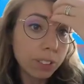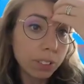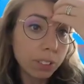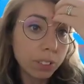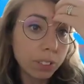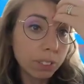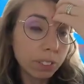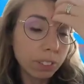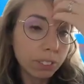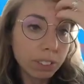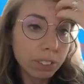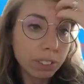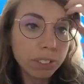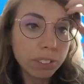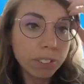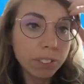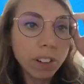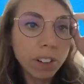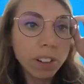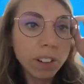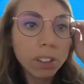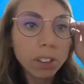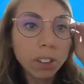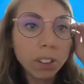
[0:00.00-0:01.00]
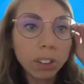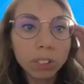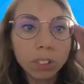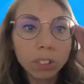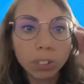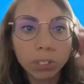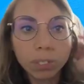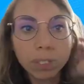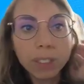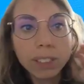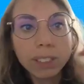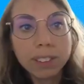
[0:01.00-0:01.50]
So we will work on
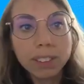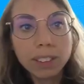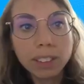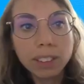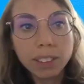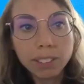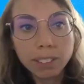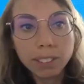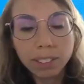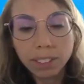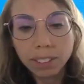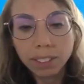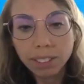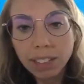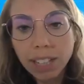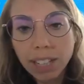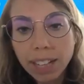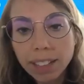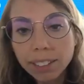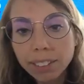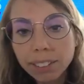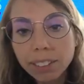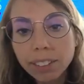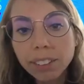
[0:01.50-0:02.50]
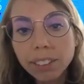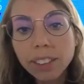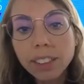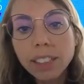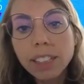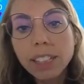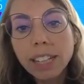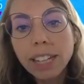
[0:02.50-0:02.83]
completing this task.